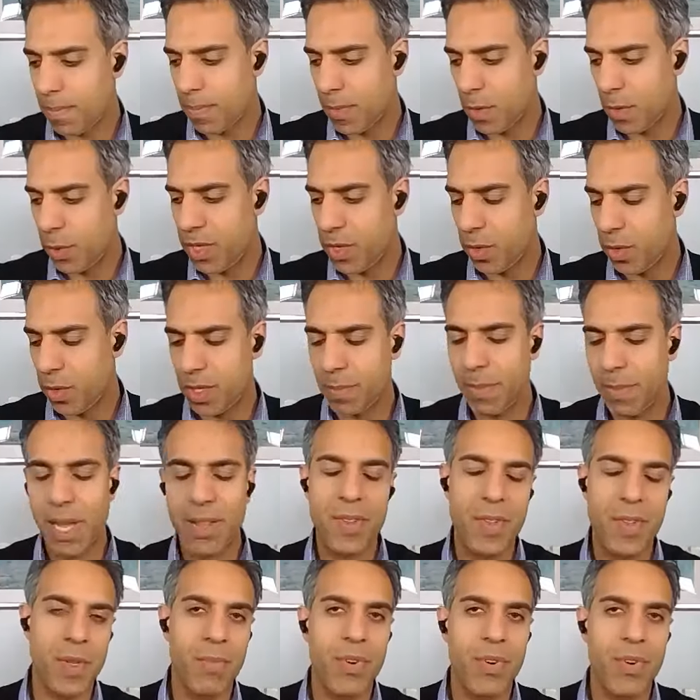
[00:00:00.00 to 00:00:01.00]
we talked about
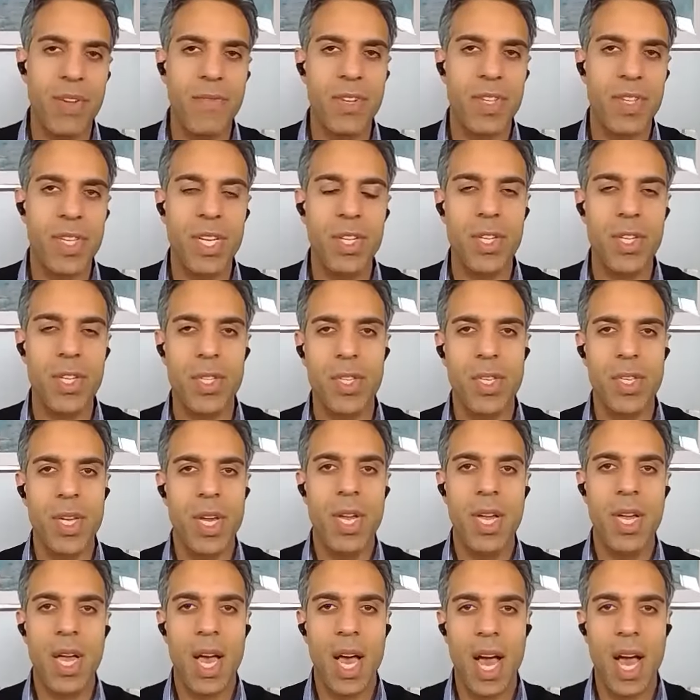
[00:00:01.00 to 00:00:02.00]
this in previous sessions.
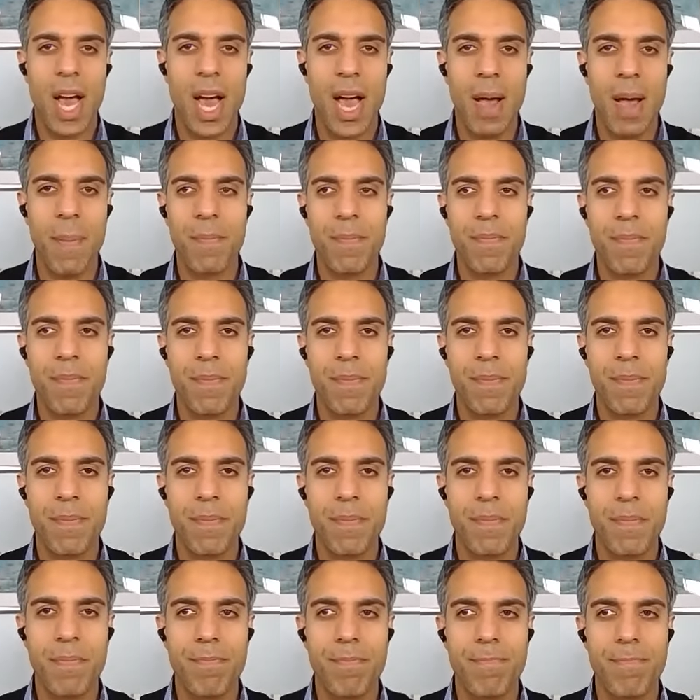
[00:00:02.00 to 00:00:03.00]
I
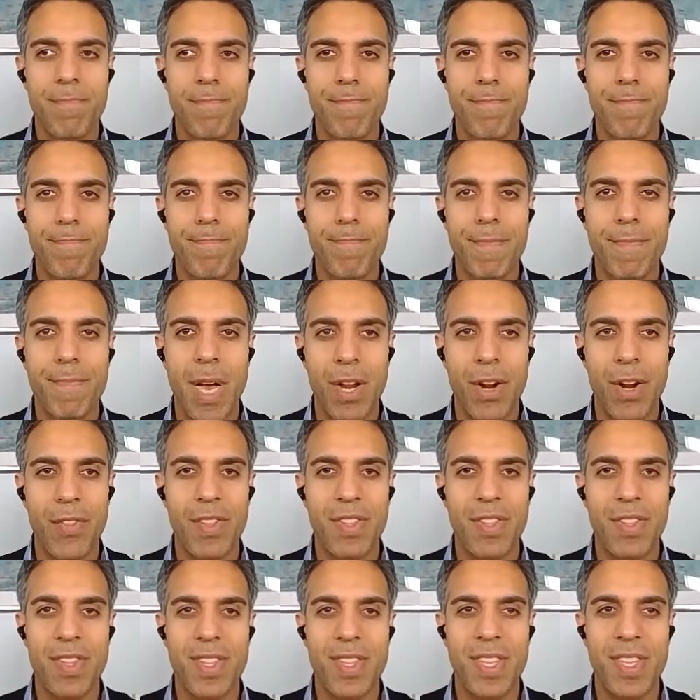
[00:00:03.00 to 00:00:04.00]
know
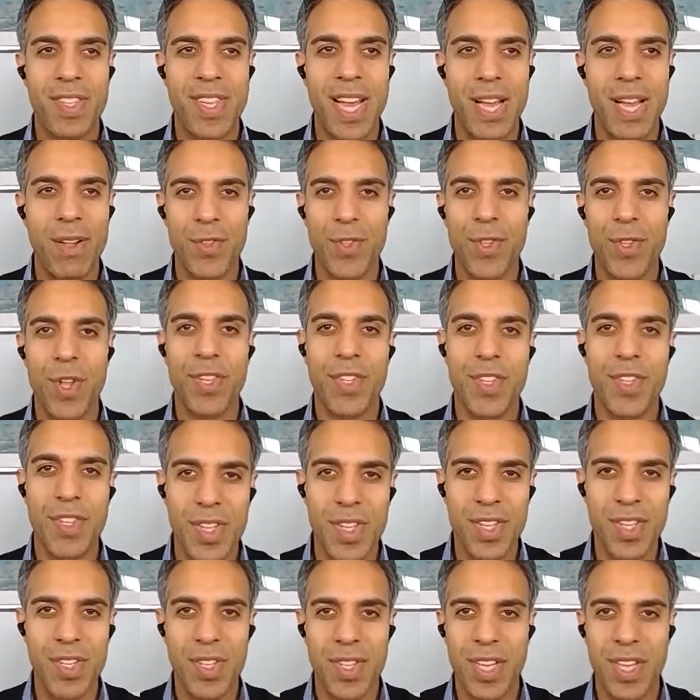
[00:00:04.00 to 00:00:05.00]
this sounds
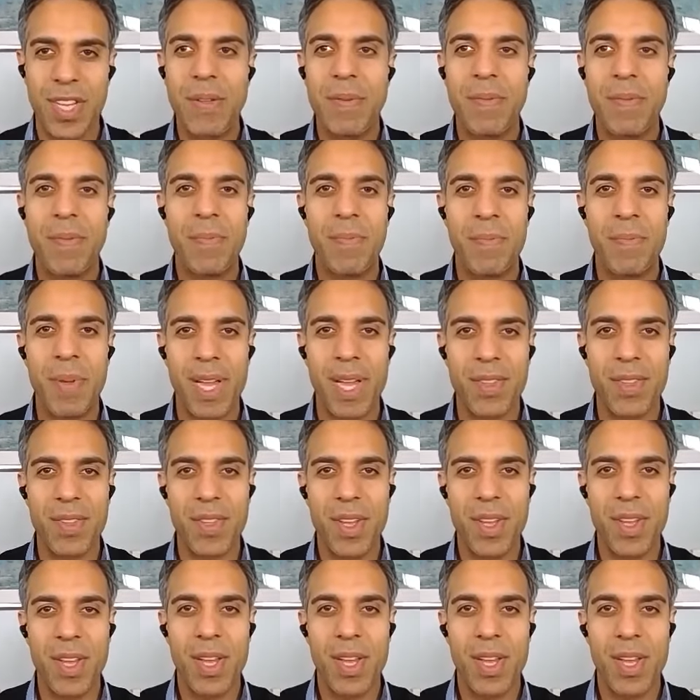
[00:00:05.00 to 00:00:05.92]
narcissistic, but